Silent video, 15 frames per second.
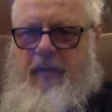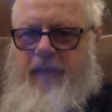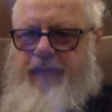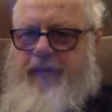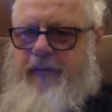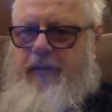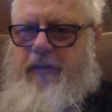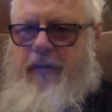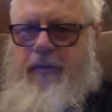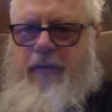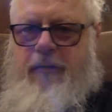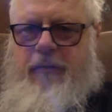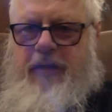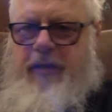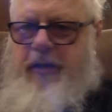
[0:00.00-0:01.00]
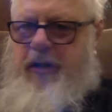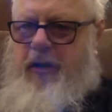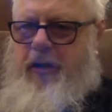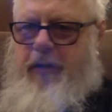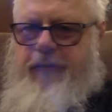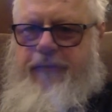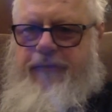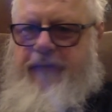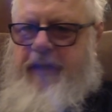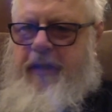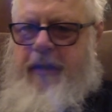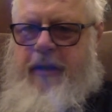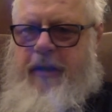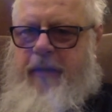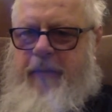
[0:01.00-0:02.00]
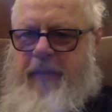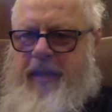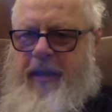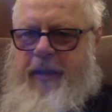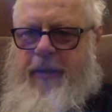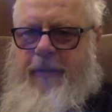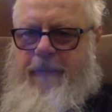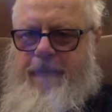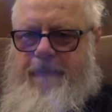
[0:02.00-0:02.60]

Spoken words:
After all, we're God-fearing men.